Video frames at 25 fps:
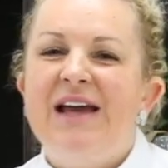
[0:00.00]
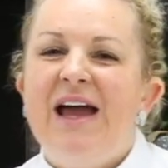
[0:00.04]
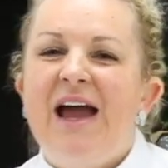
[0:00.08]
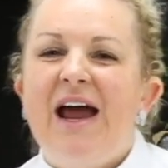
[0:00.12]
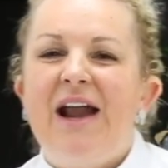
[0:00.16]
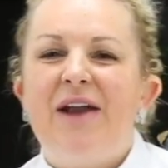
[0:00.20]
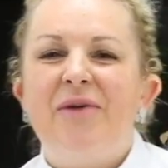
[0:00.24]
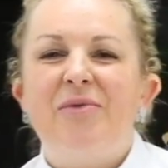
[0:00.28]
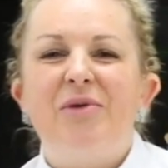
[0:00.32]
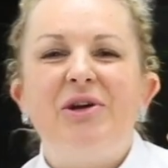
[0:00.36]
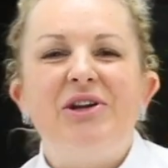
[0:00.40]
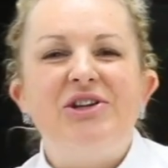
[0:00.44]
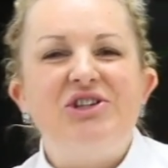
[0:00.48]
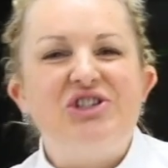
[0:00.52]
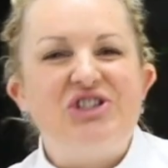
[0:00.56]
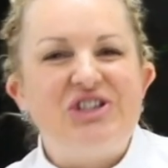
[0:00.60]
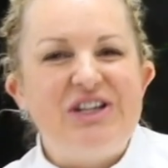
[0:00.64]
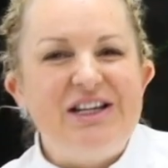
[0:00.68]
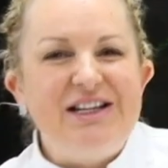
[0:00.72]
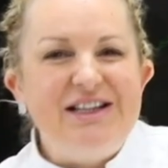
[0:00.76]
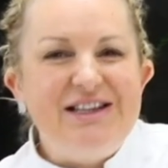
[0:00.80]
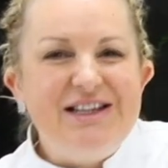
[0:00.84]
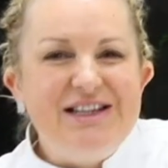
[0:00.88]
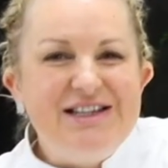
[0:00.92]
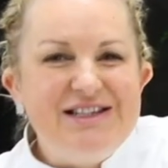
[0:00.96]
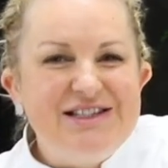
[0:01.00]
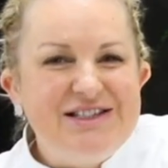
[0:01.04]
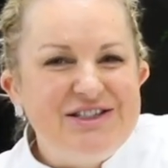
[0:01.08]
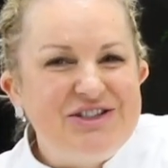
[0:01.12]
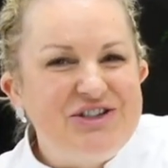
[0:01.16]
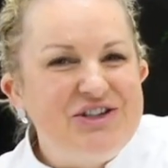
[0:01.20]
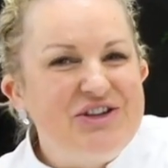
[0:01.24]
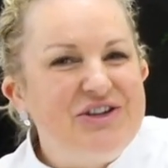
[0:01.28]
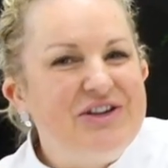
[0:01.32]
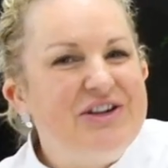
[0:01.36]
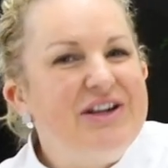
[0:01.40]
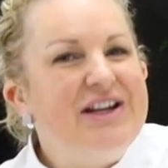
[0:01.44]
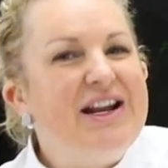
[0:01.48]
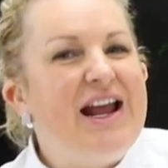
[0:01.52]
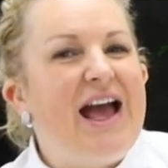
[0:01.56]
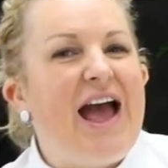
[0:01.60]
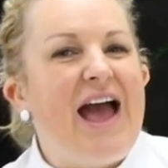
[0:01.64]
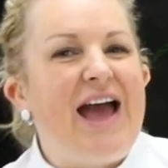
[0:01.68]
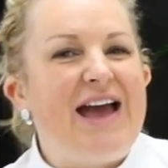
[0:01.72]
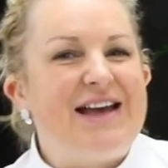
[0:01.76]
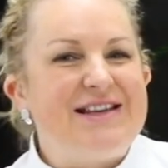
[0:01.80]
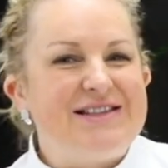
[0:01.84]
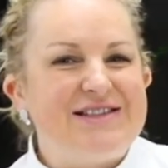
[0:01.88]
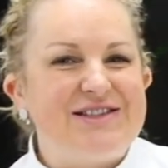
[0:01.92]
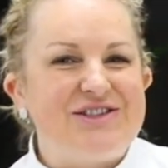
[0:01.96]
and I'm going to gently stir it
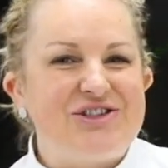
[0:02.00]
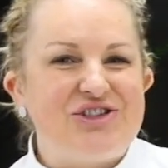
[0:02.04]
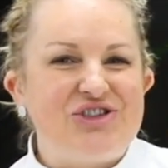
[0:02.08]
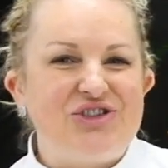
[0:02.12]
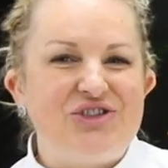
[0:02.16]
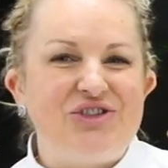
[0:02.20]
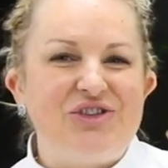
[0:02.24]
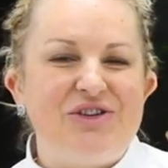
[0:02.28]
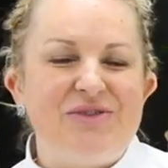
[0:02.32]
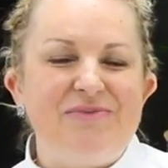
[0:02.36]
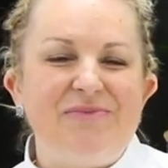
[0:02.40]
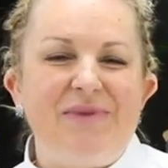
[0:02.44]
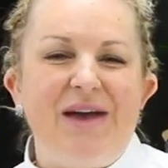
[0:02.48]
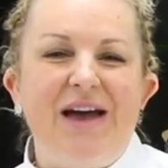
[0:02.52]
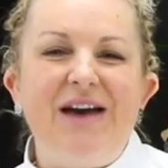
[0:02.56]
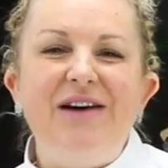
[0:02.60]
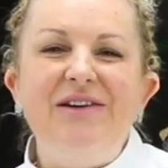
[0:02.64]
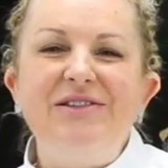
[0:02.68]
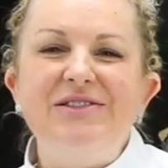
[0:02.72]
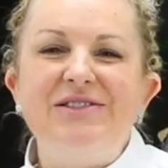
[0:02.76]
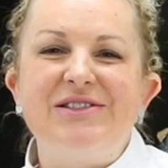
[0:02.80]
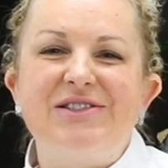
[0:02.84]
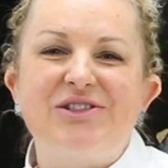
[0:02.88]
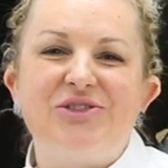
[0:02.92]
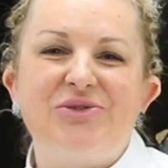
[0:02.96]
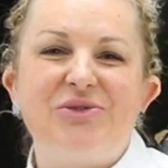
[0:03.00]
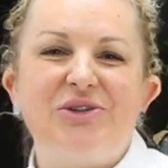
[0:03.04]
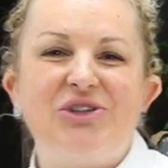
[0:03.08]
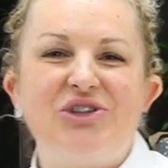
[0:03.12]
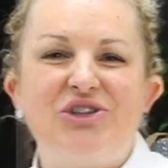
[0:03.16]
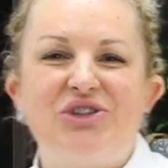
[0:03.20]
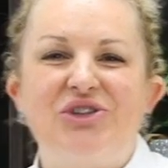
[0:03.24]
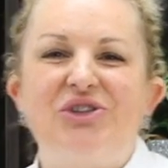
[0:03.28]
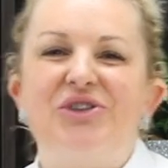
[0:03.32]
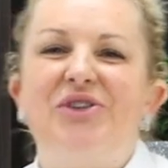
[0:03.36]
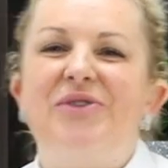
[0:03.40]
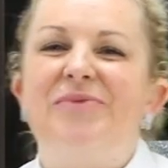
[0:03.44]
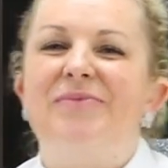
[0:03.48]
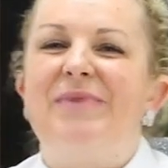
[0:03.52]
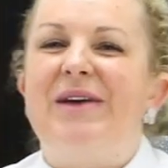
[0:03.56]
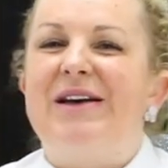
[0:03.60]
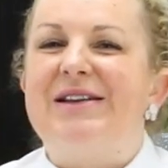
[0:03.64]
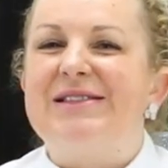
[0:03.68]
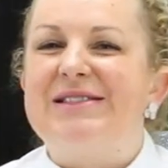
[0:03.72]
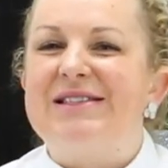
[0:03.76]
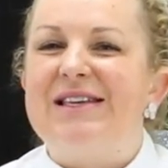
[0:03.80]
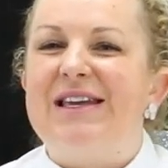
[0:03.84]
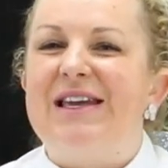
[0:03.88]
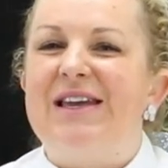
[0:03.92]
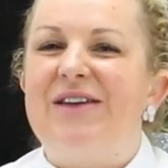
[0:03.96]
as the sugar melts to ensure it
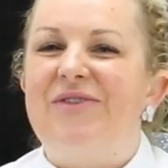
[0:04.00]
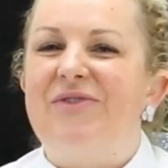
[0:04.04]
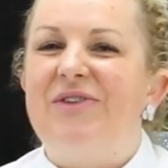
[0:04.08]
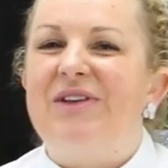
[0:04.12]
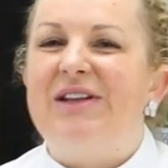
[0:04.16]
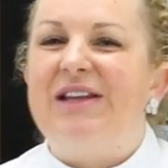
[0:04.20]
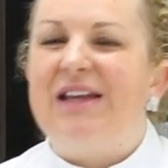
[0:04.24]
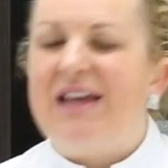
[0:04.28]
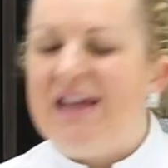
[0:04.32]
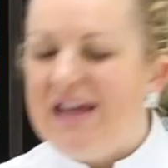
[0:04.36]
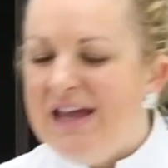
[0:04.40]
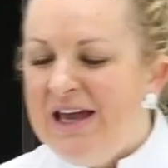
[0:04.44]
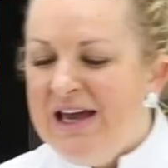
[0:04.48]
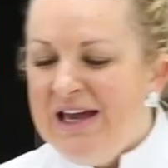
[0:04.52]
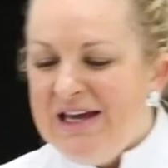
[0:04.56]
melts evenly.